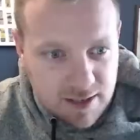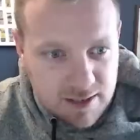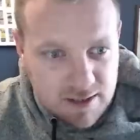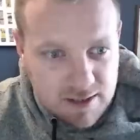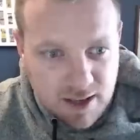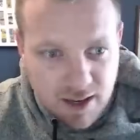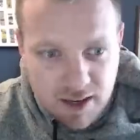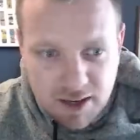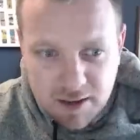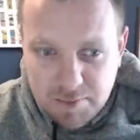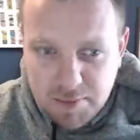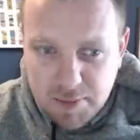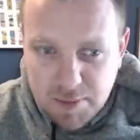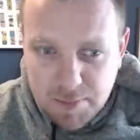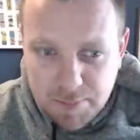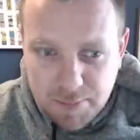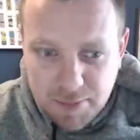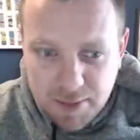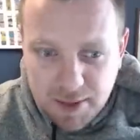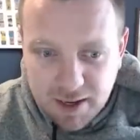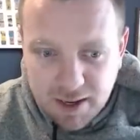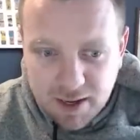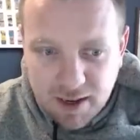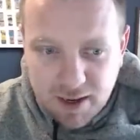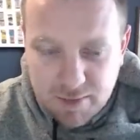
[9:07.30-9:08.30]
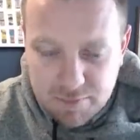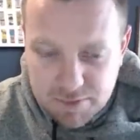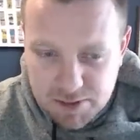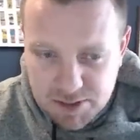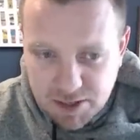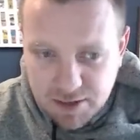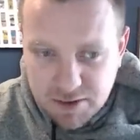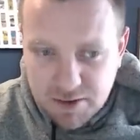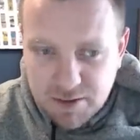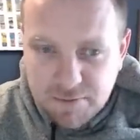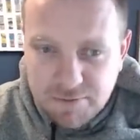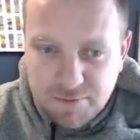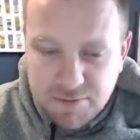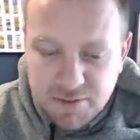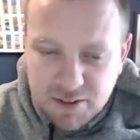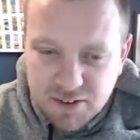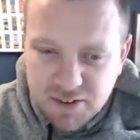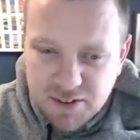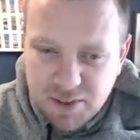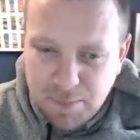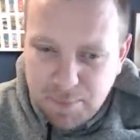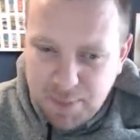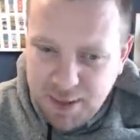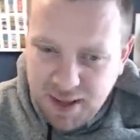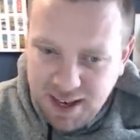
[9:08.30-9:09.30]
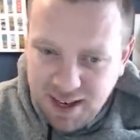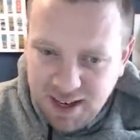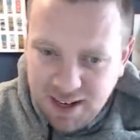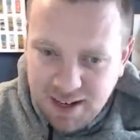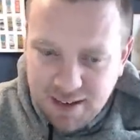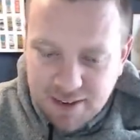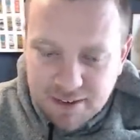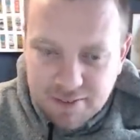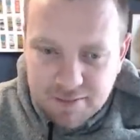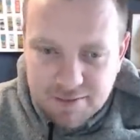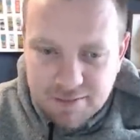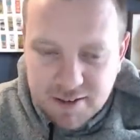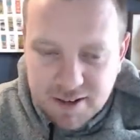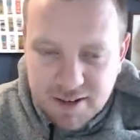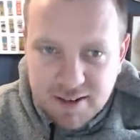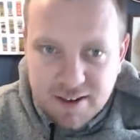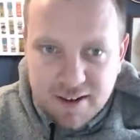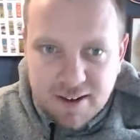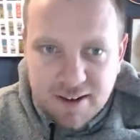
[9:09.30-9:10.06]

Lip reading: is getting a bit big, and I'm starting to feel the pain of